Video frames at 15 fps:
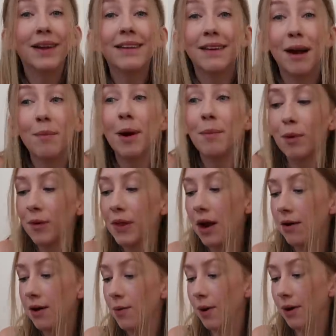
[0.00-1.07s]
please tell me I'm not the
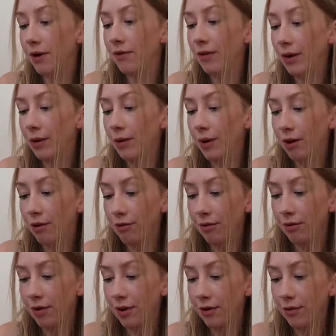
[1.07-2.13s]
only one if you agree,
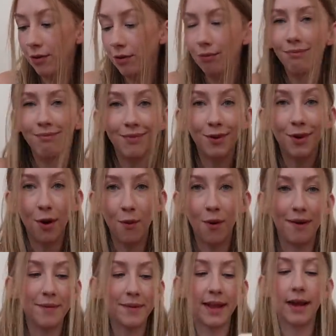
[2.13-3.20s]
if you know
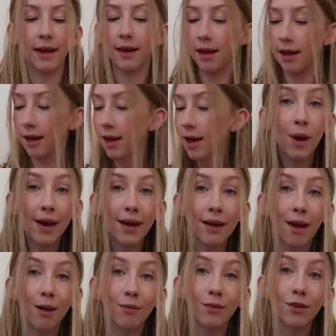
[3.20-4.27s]
what I'm saying here. When it
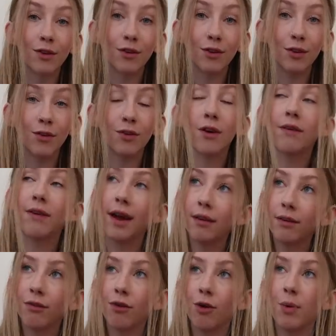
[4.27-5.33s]
comes to, so I've
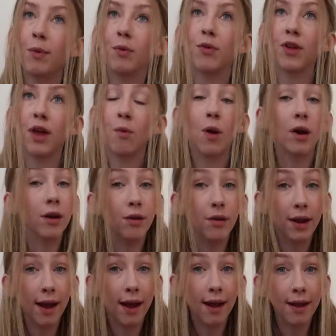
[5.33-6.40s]
had a few people say, why don't you
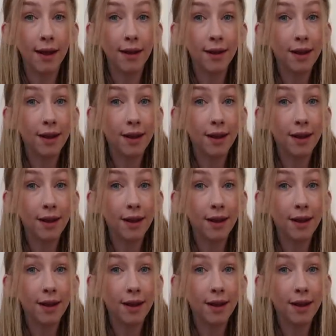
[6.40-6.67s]
get a